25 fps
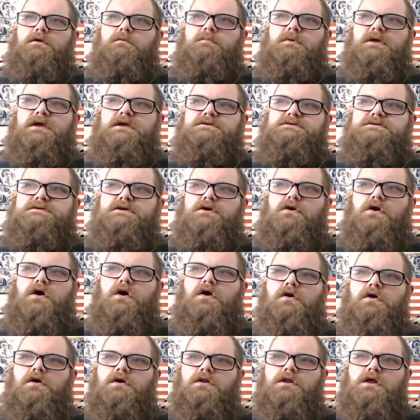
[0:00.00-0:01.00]
because there
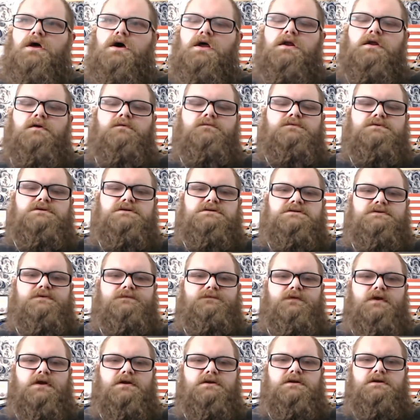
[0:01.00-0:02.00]
are a lot of
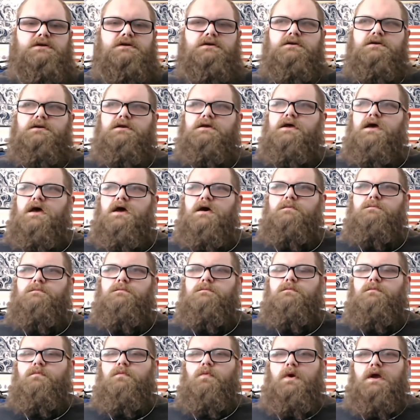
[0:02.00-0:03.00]
disaffected
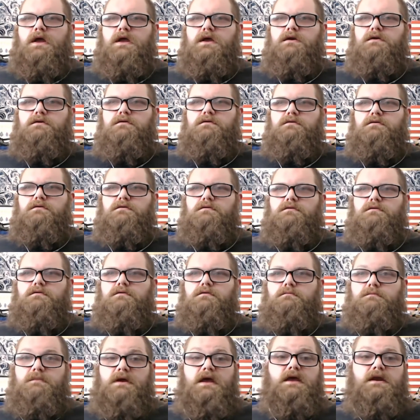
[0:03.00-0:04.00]
white
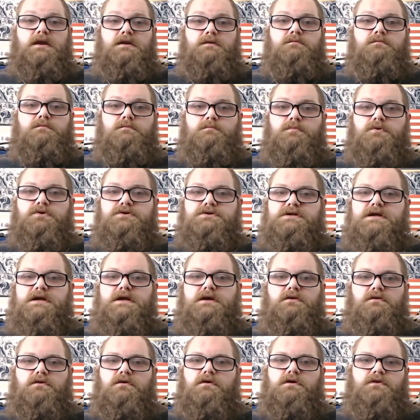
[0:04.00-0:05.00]
men in
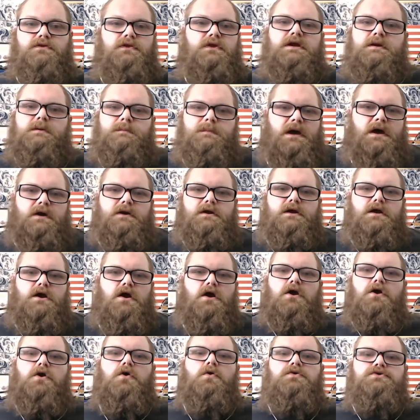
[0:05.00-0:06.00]
particular. Think about it.
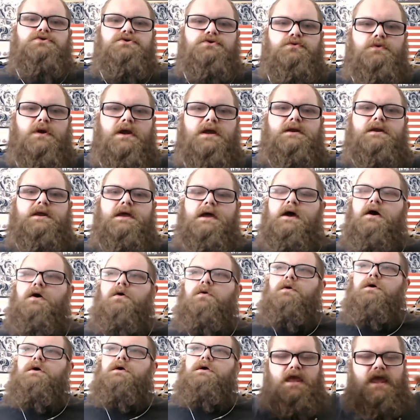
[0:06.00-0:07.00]
Our culture right
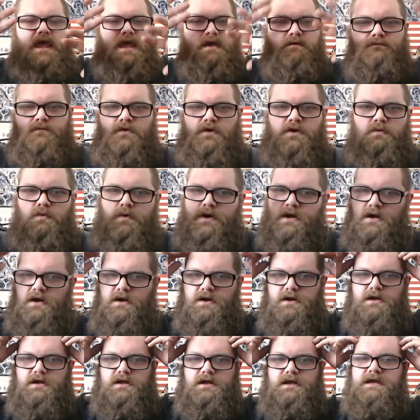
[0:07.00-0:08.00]
now,
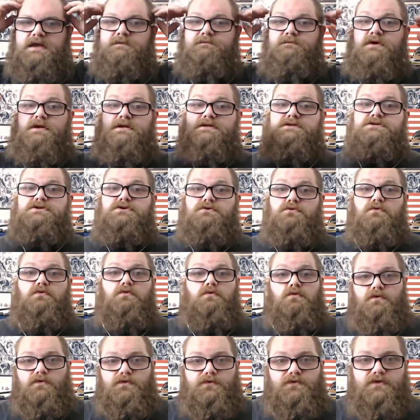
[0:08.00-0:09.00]
everywhere, even in
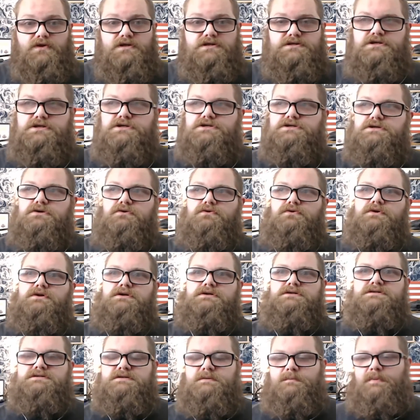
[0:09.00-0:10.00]
schools, teaching
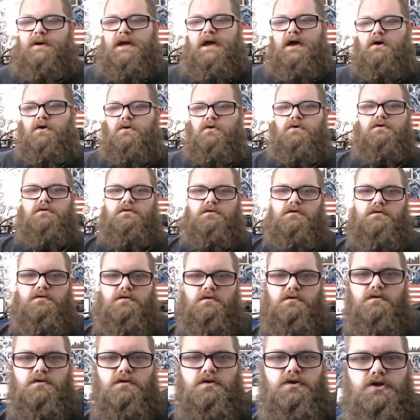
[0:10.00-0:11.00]
children is about,
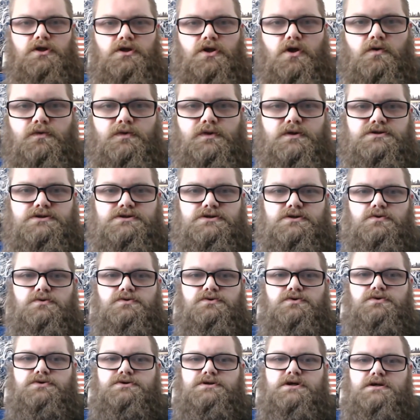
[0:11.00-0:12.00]
the
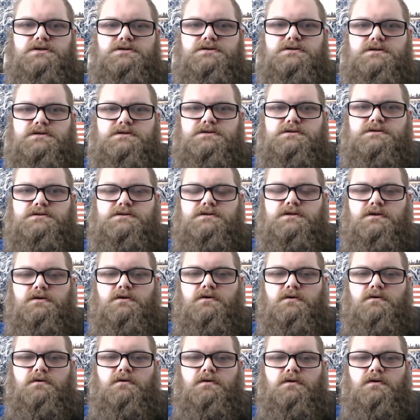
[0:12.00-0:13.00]
social justice,
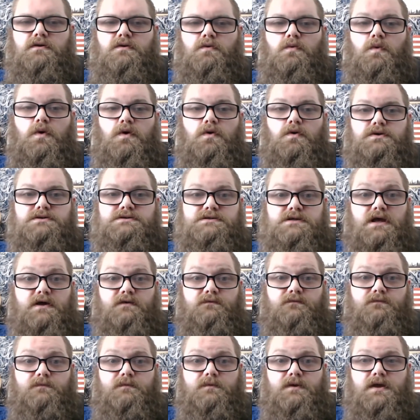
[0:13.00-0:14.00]
the woke stuff.